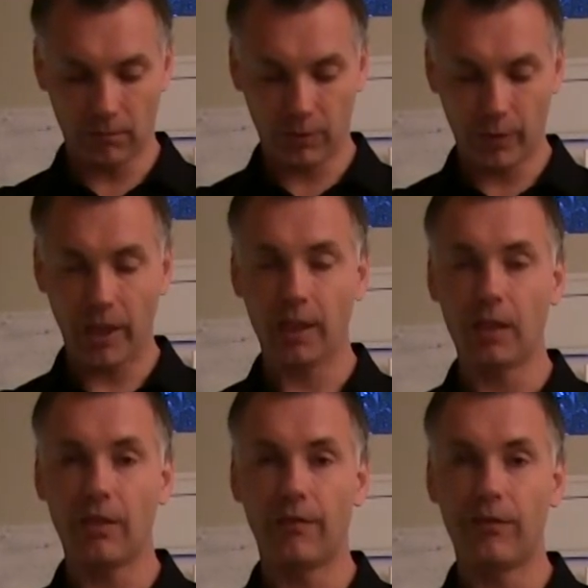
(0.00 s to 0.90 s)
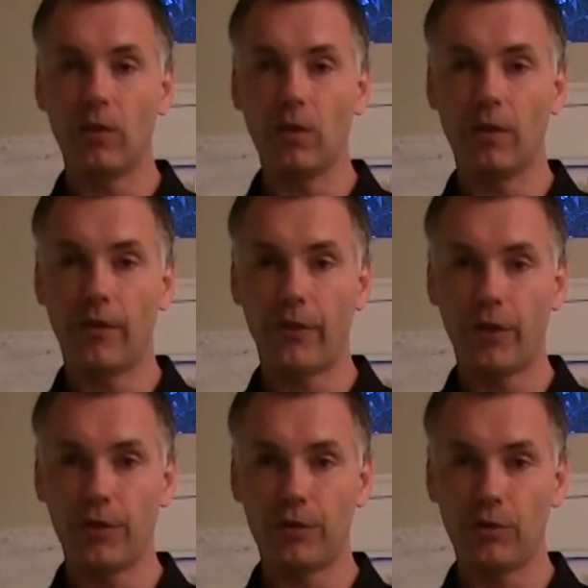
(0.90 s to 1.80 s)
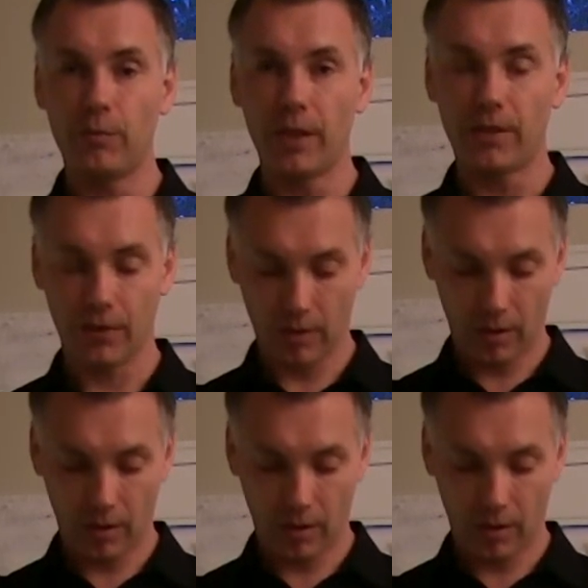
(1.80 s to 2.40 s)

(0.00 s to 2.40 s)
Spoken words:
creating a full 32-bit